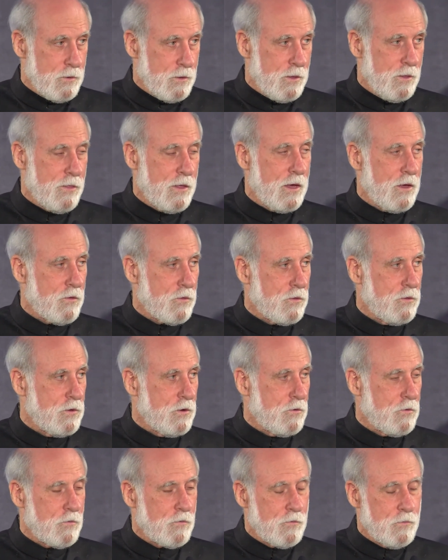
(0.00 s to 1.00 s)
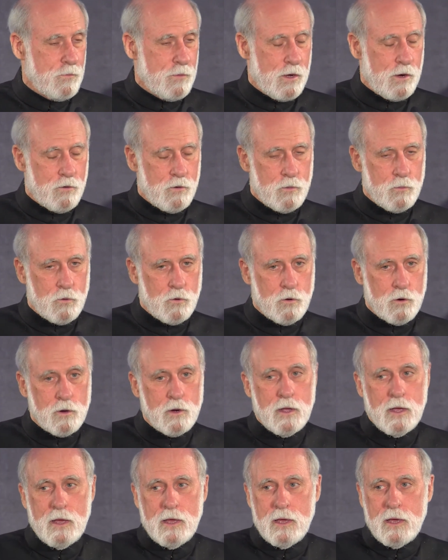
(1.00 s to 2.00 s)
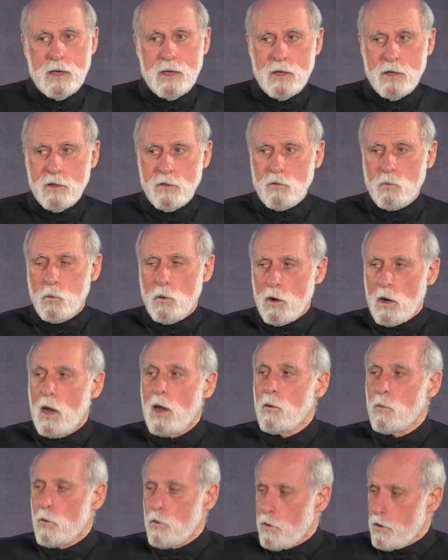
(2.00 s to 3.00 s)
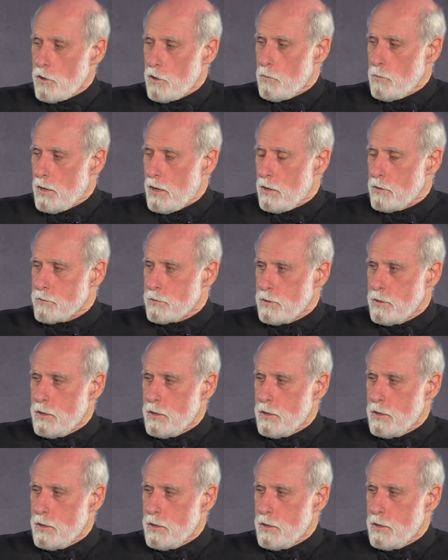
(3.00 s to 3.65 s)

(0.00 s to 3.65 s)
a thousand years from now or more is what I worry about.